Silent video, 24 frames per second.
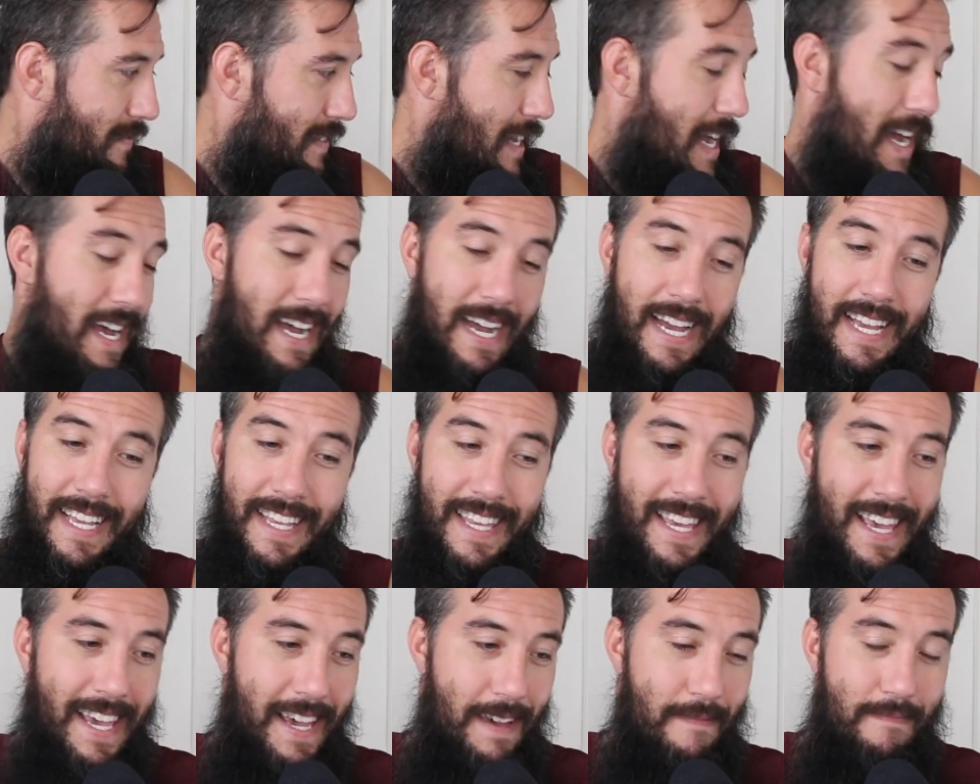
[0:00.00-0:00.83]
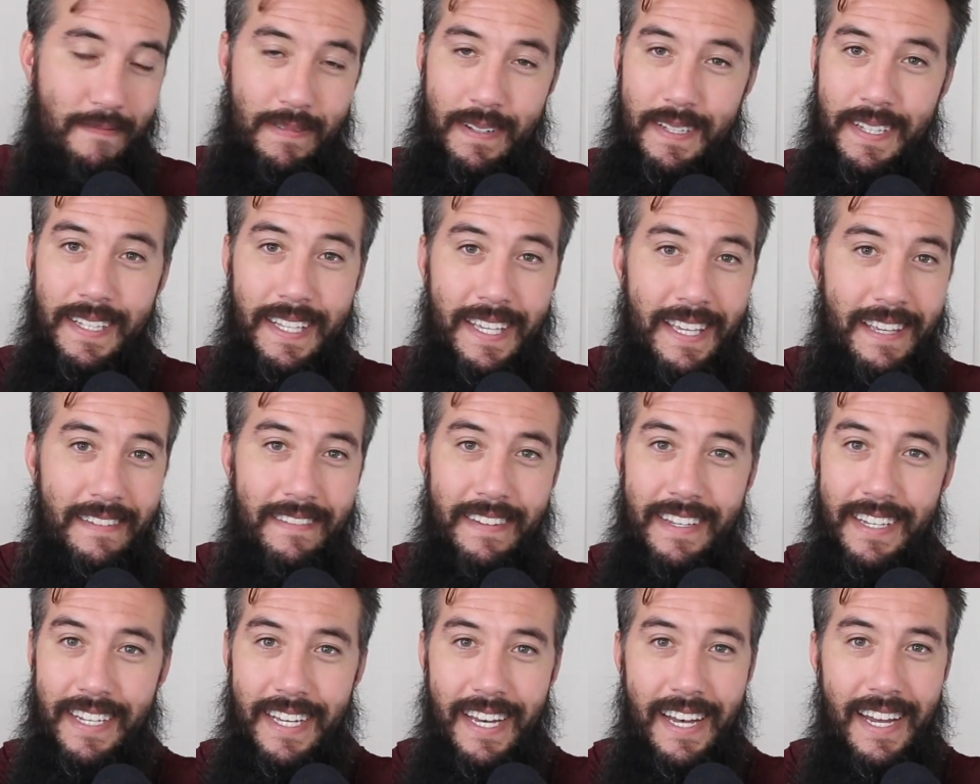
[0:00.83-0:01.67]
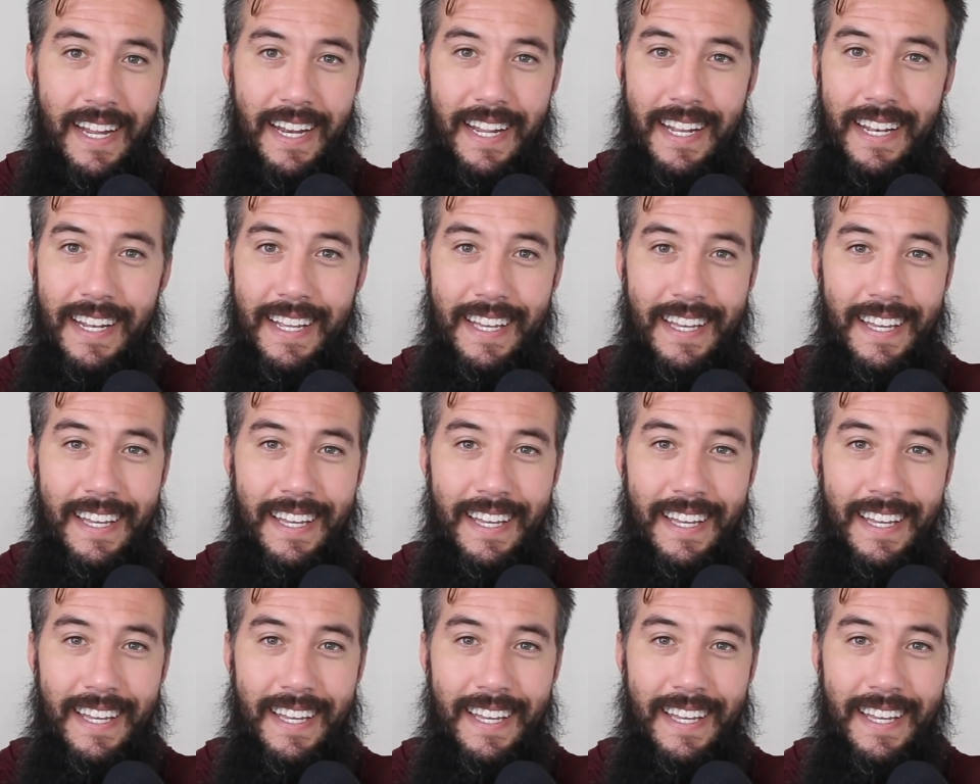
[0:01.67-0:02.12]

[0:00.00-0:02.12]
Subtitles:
I can't believe he got it.